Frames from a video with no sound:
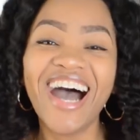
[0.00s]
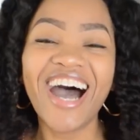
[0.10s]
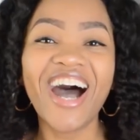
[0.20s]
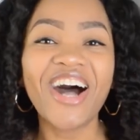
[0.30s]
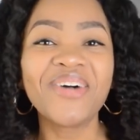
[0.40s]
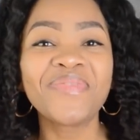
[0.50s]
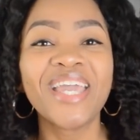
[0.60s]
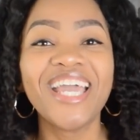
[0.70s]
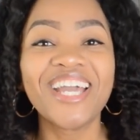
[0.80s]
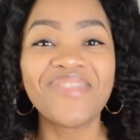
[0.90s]
um,
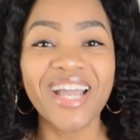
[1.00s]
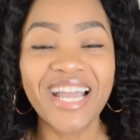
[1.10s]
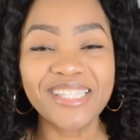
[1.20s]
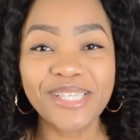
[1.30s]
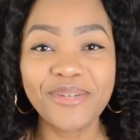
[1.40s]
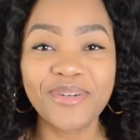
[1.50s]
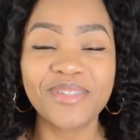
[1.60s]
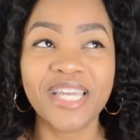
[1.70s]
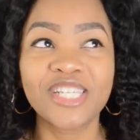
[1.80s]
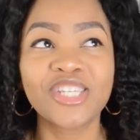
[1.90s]
in my ICU
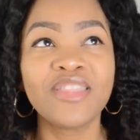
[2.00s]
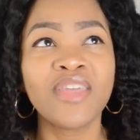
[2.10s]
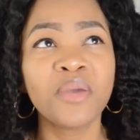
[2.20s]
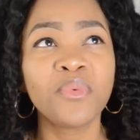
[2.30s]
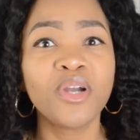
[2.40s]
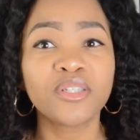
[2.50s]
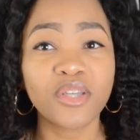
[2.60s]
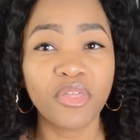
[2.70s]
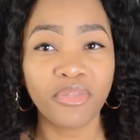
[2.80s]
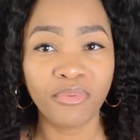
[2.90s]
rotation, they worked
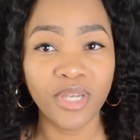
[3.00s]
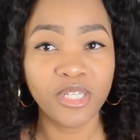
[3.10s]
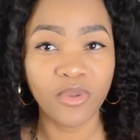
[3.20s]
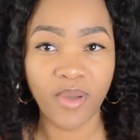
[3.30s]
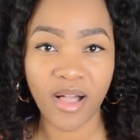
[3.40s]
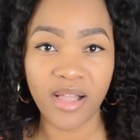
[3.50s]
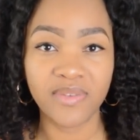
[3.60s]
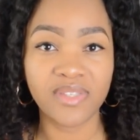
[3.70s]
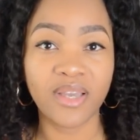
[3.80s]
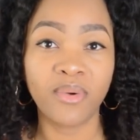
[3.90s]
three
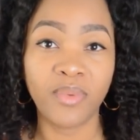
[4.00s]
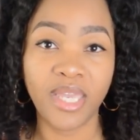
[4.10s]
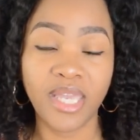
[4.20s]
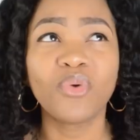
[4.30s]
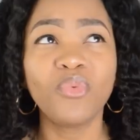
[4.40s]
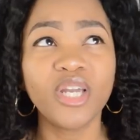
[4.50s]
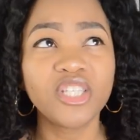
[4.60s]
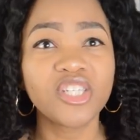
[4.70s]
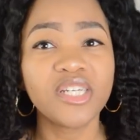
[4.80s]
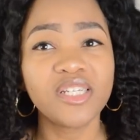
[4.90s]
12s a week,
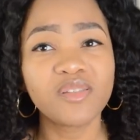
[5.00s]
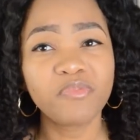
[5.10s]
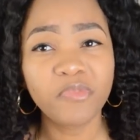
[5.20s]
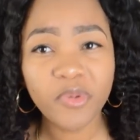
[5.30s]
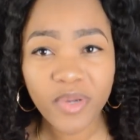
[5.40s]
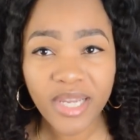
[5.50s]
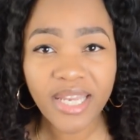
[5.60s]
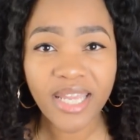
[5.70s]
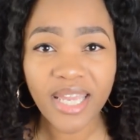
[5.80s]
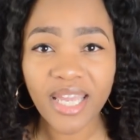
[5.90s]
which is
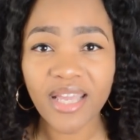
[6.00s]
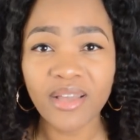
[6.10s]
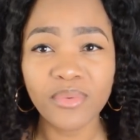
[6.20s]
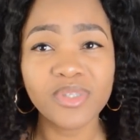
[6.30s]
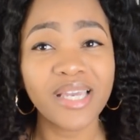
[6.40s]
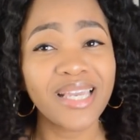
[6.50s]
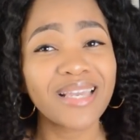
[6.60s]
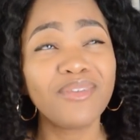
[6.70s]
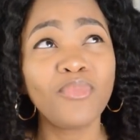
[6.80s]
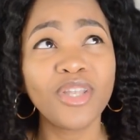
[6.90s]
pretty, it was like
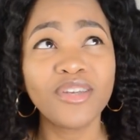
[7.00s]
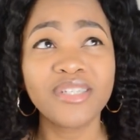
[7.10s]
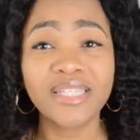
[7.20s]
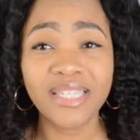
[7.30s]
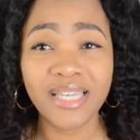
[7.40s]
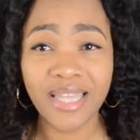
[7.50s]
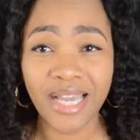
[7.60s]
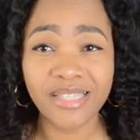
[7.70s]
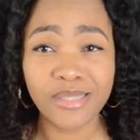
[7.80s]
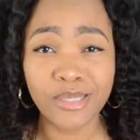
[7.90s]
when you're dealing in the
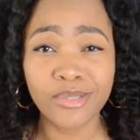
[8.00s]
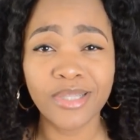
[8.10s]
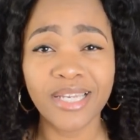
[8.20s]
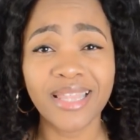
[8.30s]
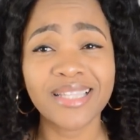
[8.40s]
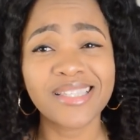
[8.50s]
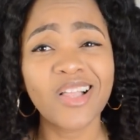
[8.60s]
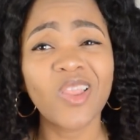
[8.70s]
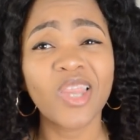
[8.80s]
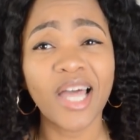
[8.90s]
ICU, like that's
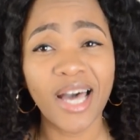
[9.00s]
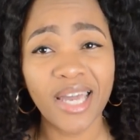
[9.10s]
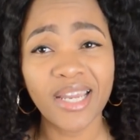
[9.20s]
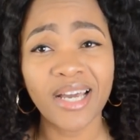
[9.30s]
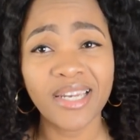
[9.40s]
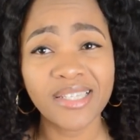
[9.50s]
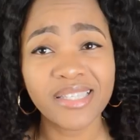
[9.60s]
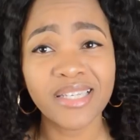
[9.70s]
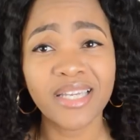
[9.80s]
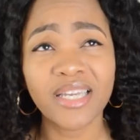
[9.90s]
a lot.
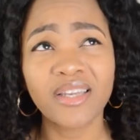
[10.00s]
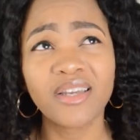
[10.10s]
Honestly, like